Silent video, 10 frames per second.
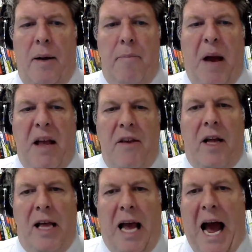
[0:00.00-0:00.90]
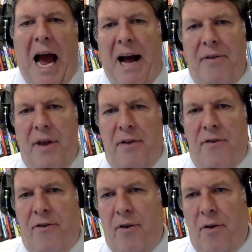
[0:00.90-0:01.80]
basically add
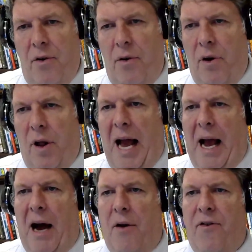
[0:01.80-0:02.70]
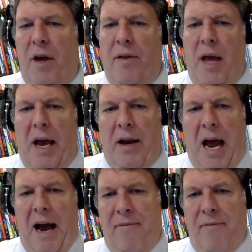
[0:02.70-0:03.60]
this to Google Hangouts and
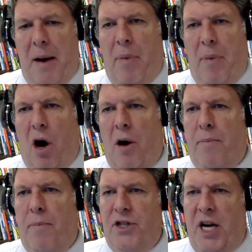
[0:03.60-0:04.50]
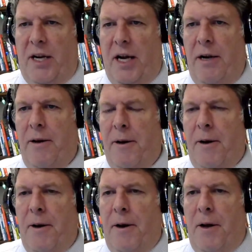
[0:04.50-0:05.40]
have that bar projected.
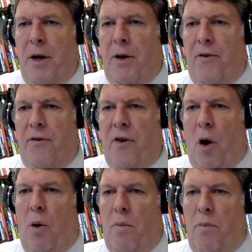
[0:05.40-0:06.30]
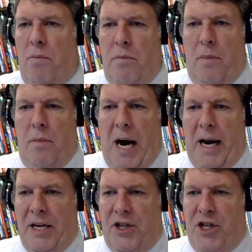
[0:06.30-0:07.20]
So I
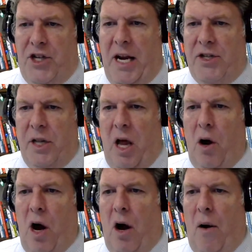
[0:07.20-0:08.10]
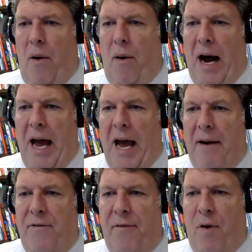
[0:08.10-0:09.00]
can change the logo. I
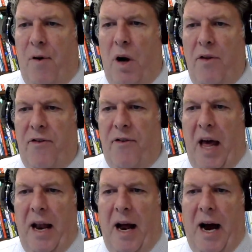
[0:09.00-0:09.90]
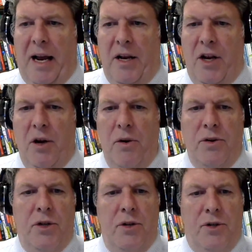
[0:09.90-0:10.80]
have different ones that I can
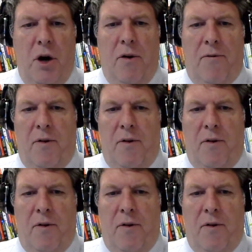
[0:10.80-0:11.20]
use. So for